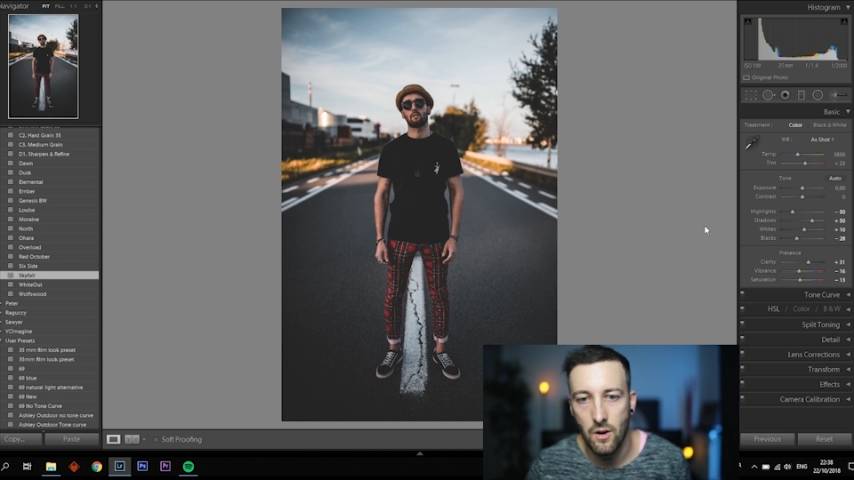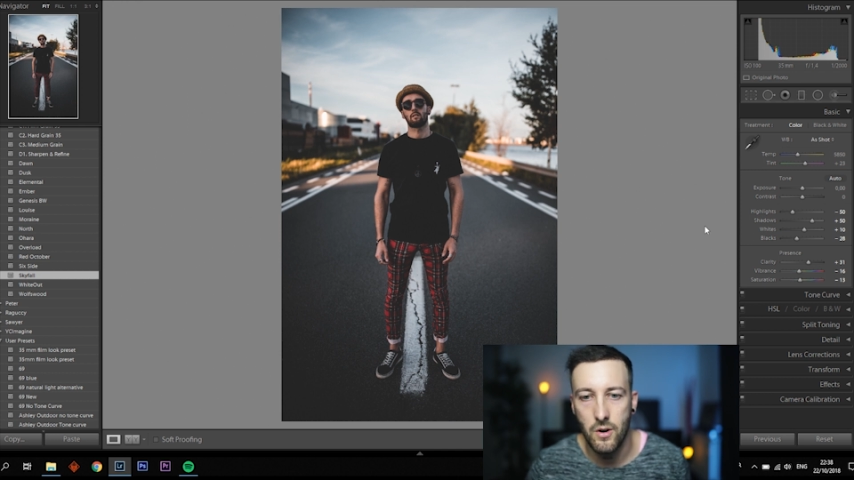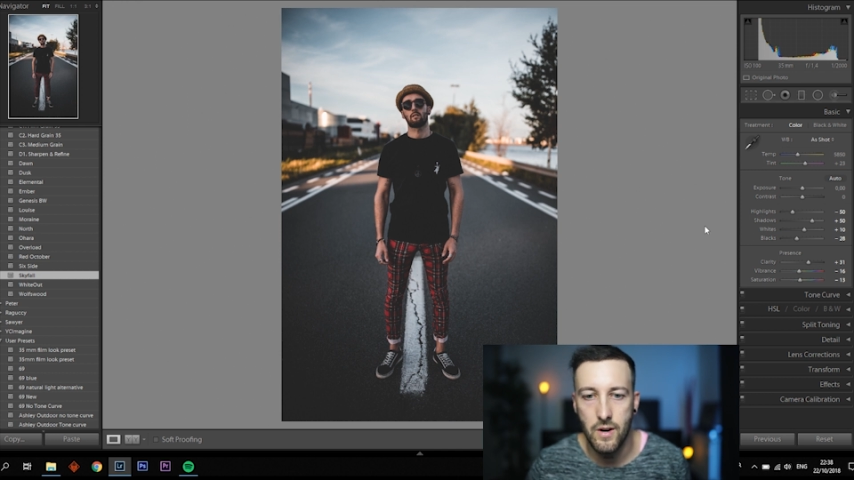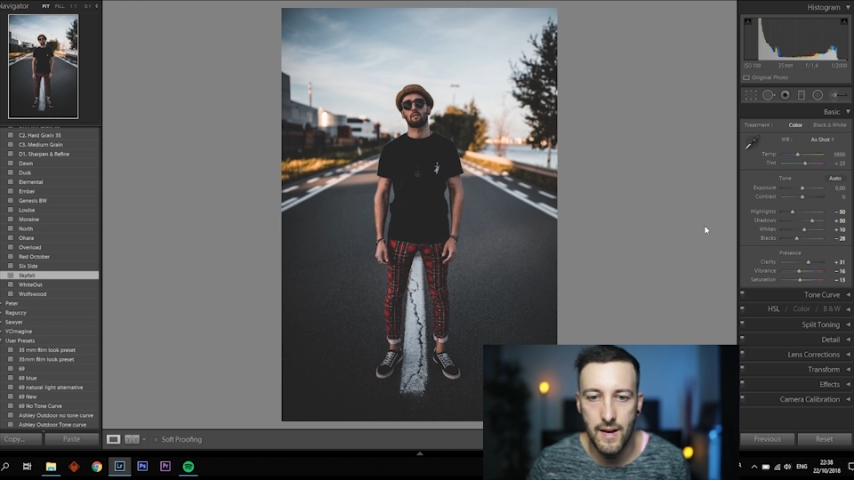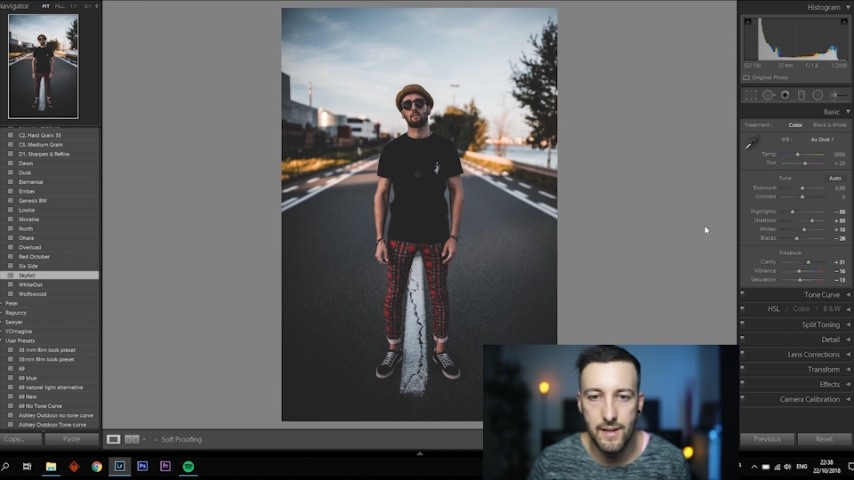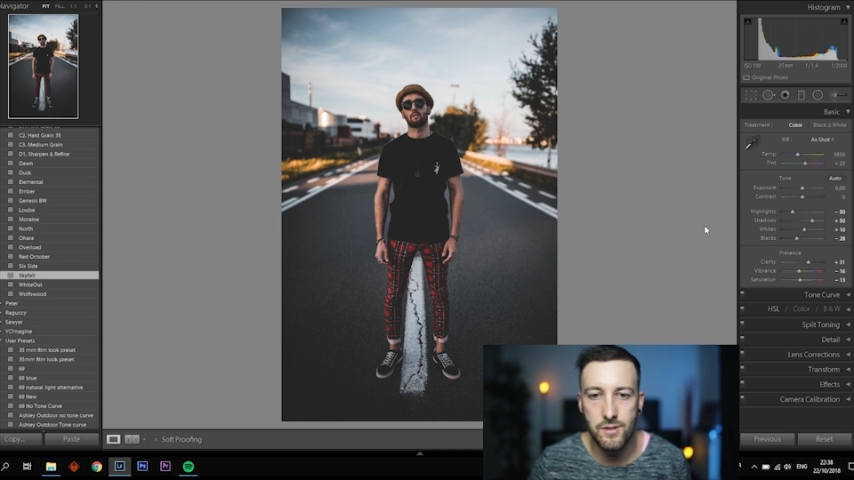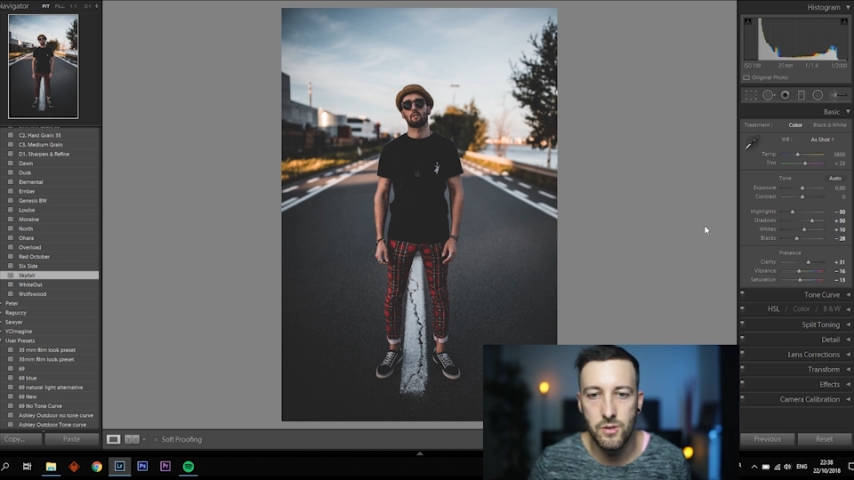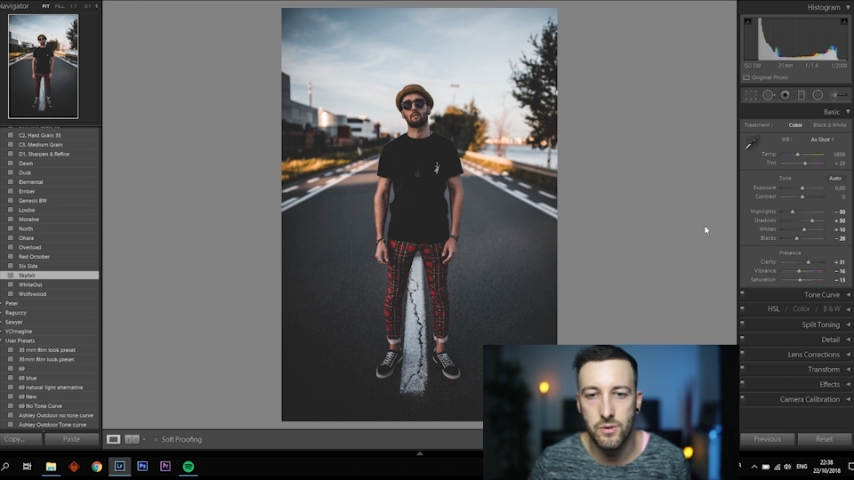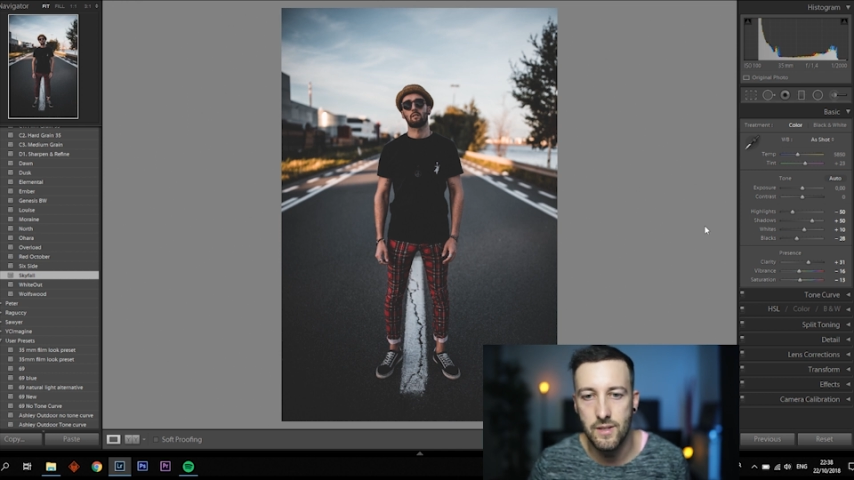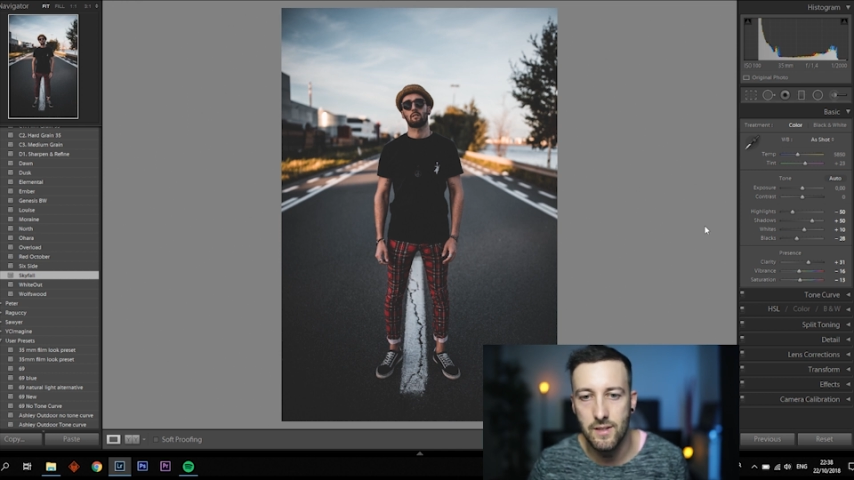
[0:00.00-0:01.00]
Okay,
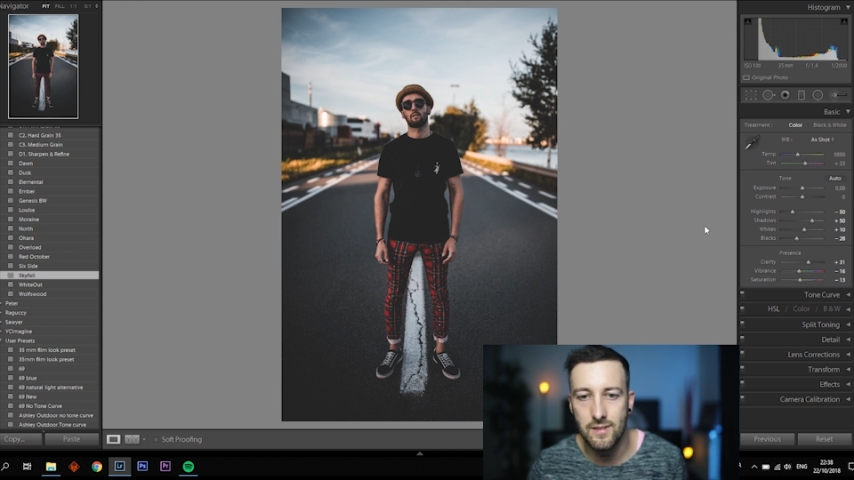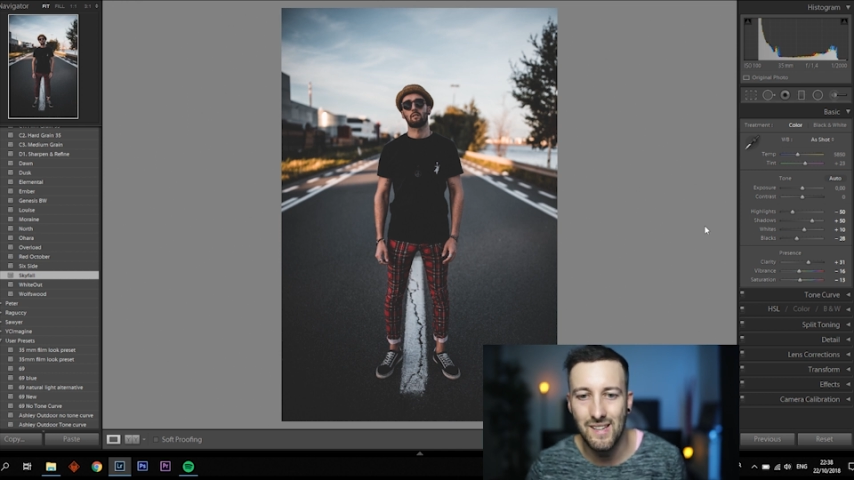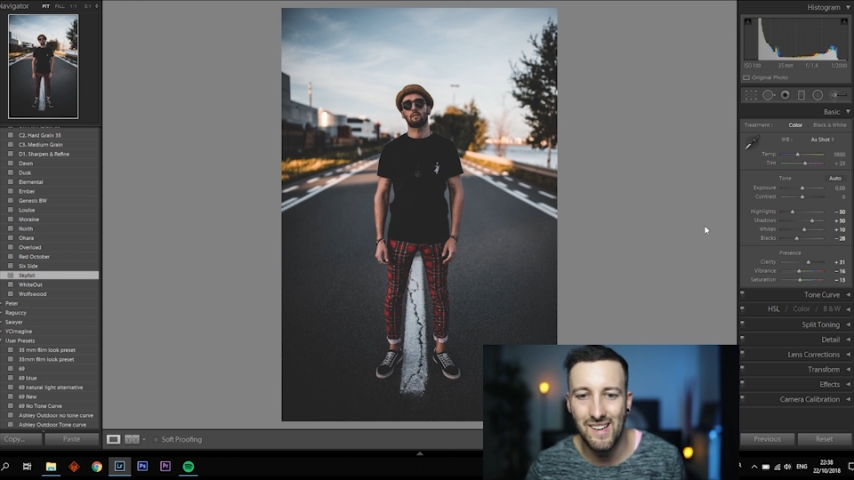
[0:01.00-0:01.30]
so this